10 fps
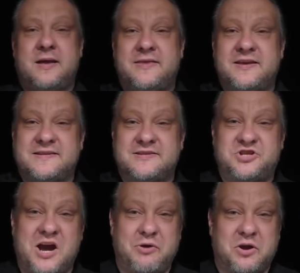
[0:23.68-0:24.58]
This is
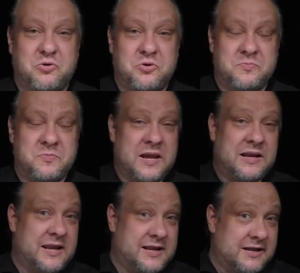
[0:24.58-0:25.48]
Jericho,
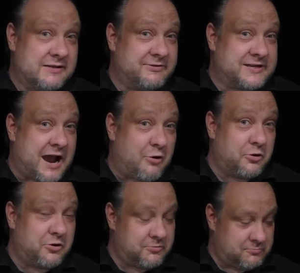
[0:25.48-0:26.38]
little
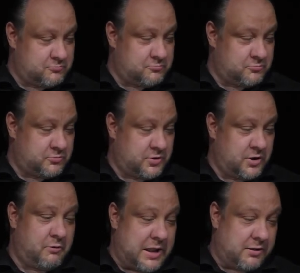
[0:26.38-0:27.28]
town.
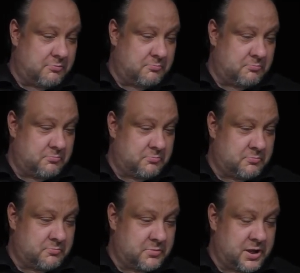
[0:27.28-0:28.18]
Well,
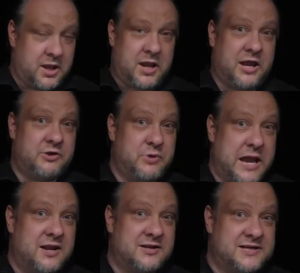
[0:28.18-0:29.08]
in
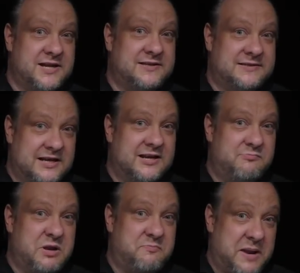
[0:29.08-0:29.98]
reality, it's a
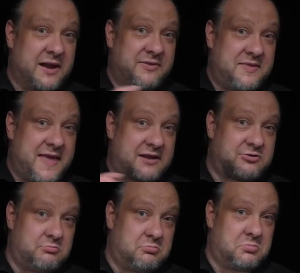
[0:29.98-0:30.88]
little bit bigger than that.
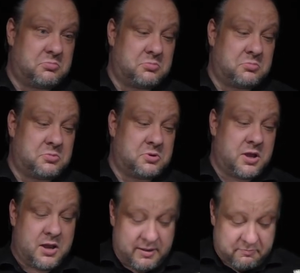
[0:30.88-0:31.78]

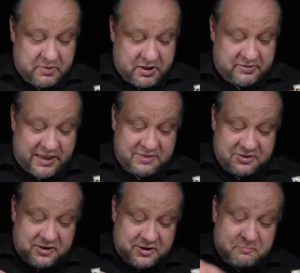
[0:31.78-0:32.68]

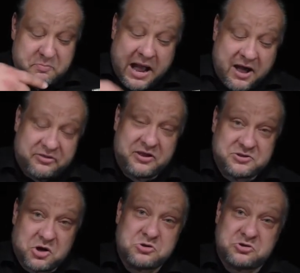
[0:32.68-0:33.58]
Then the path
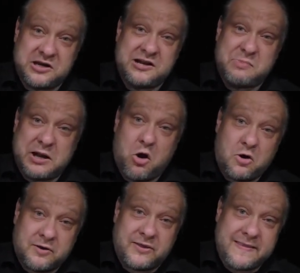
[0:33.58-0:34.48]
is also a little bit
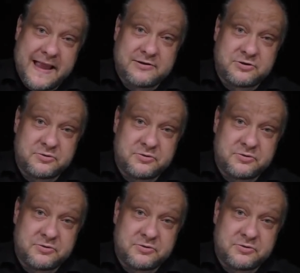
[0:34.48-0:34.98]
longer than that.